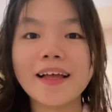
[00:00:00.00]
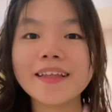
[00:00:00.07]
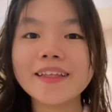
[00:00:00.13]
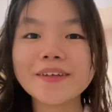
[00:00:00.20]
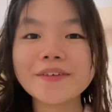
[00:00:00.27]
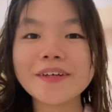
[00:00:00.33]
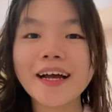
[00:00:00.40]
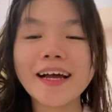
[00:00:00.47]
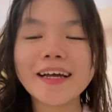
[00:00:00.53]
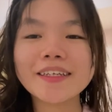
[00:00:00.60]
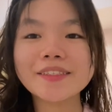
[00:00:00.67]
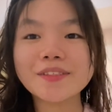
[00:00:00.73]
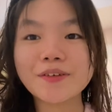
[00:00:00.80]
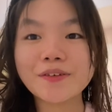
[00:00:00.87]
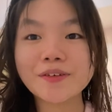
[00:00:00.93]
Hello
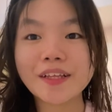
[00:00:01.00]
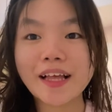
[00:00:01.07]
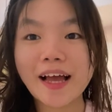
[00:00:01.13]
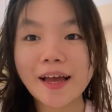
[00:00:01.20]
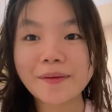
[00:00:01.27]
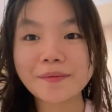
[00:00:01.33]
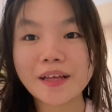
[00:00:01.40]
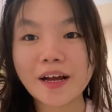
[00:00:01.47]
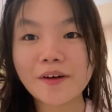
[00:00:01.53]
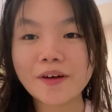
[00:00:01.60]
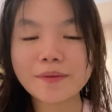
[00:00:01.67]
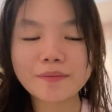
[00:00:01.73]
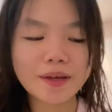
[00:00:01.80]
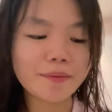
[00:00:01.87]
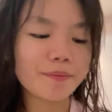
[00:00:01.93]
guys, I'm now
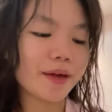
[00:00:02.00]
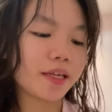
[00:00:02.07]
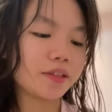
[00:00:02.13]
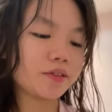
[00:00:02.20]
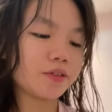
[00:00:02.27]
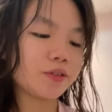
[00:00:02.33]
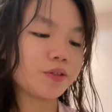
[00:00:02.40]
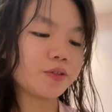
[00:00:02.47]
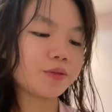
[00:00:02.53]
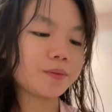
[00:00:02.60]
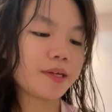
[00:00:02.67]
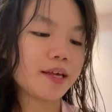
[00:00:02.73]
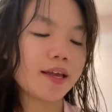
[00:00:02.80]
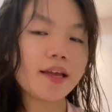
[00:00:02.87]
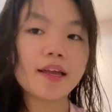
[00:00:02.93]
in my
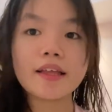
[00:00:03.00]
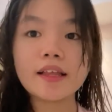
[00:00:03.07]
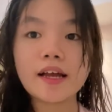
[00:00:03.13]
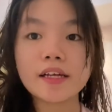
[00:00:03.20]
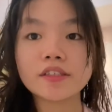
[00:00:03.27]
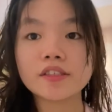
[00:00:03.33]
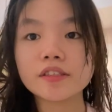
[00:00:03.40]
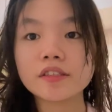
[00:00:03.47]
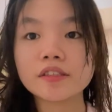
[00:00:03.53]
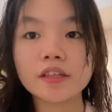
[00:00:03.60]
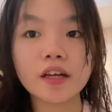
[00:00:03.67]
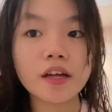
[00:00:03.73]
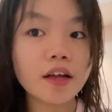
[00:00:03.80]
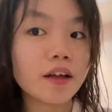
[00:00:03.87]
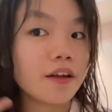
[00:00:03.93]
bedroom and I just